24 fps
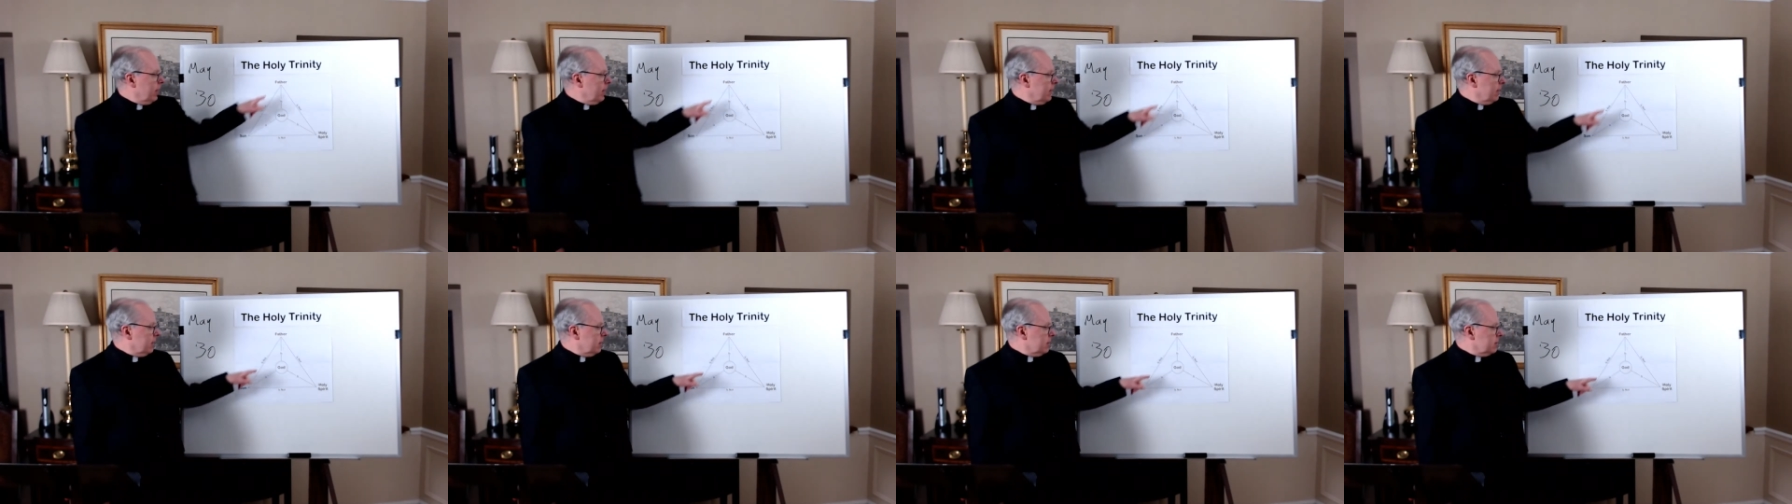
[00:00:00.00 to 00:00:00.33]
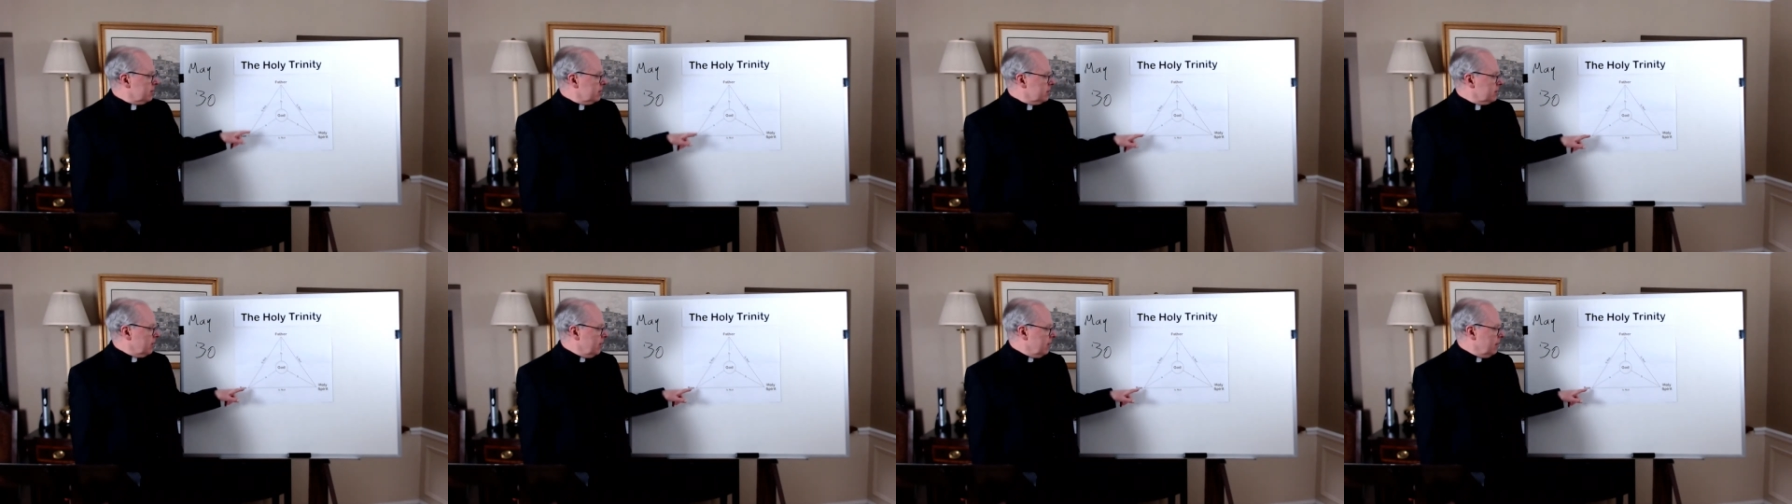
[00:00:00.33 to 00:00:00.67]
and the
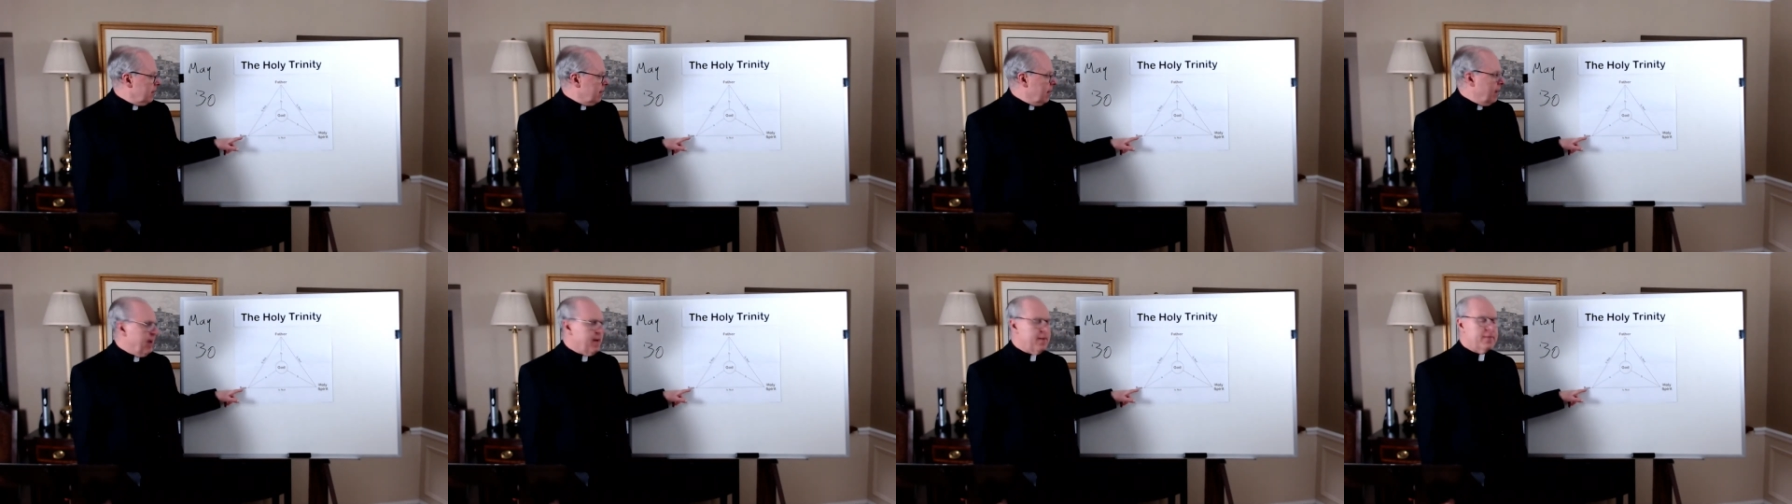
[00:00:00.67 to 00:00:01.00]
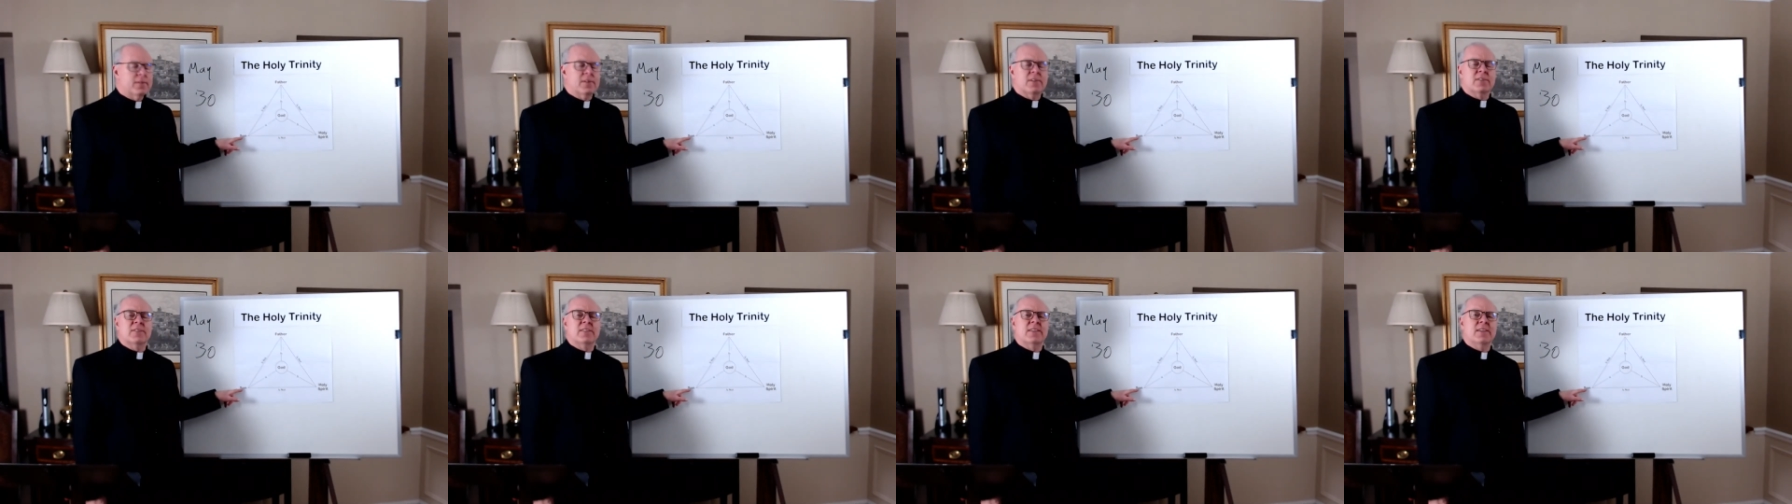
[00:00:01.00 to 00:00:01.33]
Son have
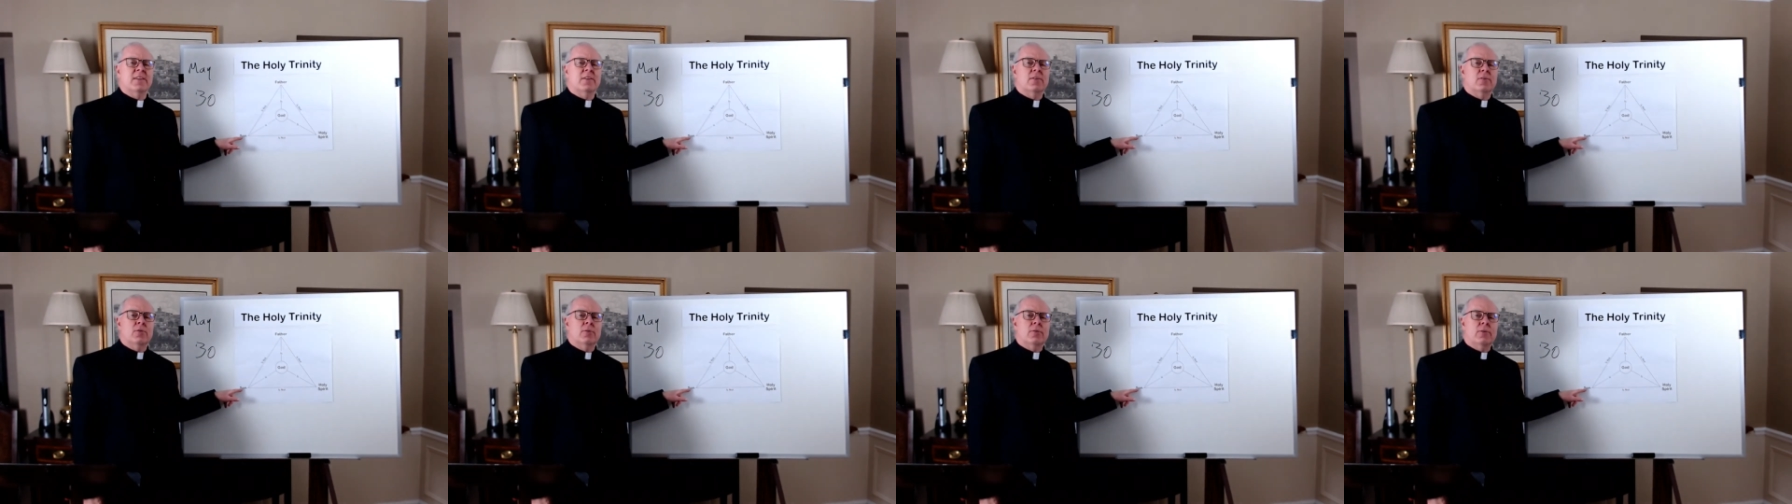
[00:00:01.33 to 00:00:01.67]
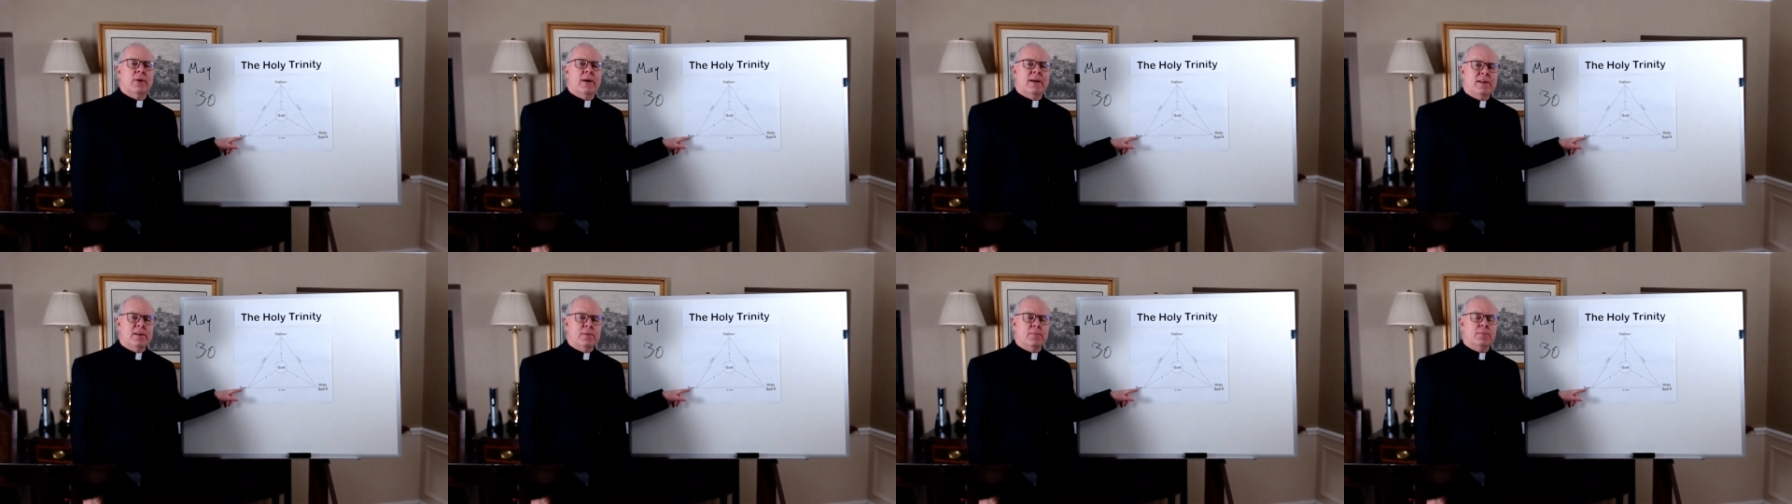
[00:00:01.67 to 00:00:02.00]
this
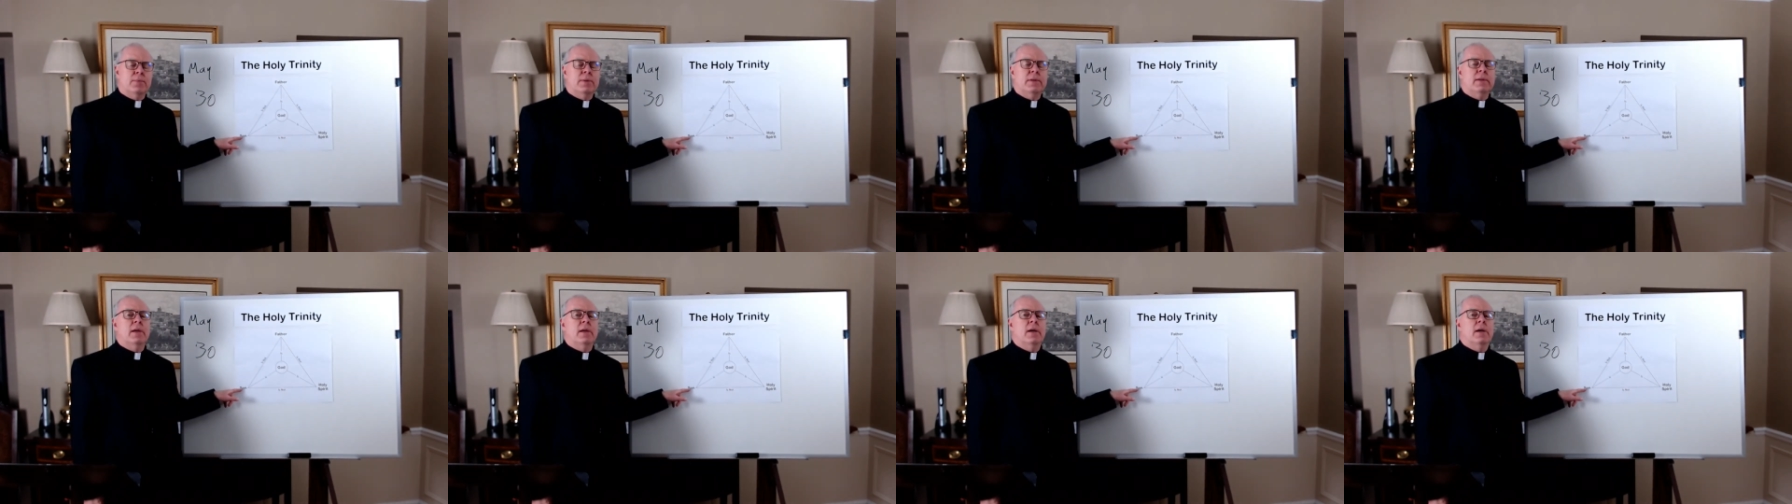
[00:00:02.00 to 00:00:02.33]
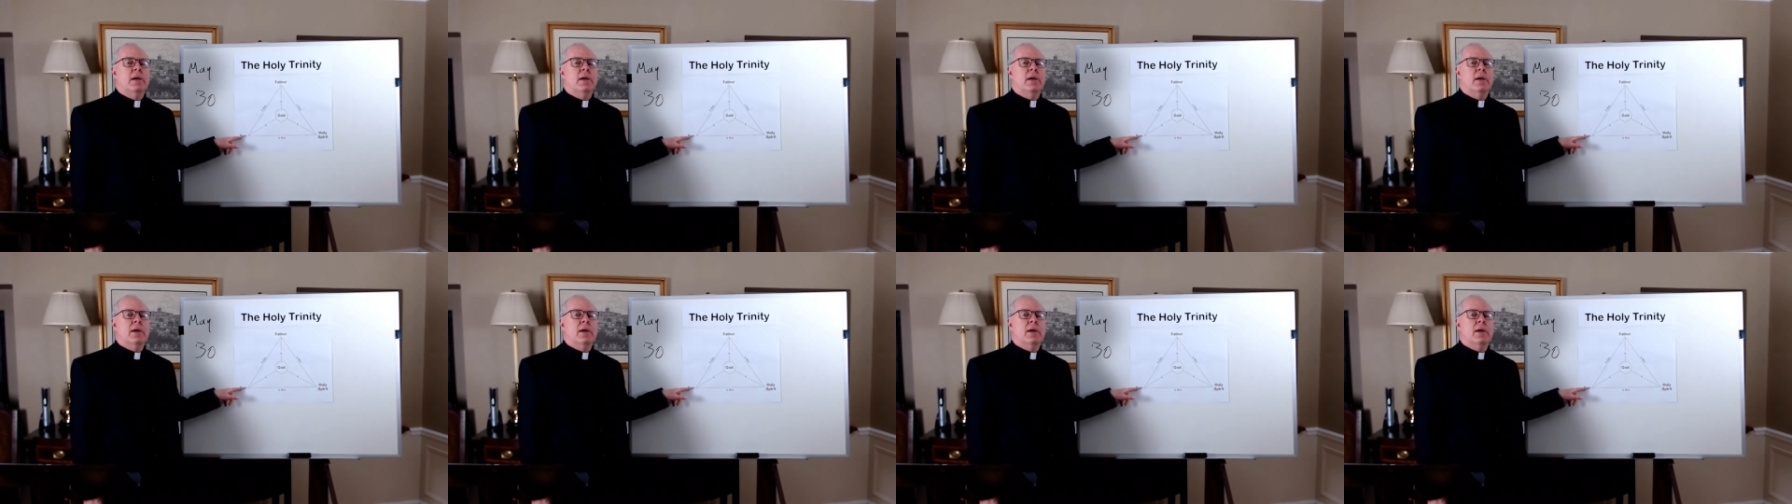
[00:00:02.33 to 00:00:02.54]
incredibly